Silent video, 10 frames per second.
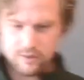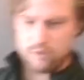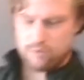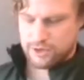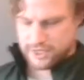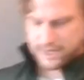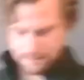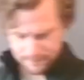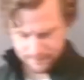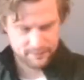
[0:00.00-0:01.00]
One more time.
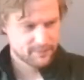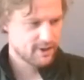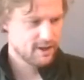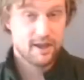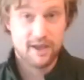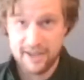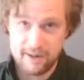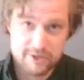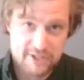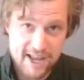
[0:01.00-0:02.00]

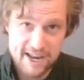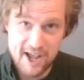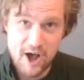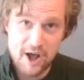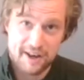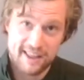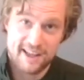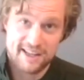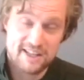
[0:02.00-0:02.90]
Again, I'm standing on that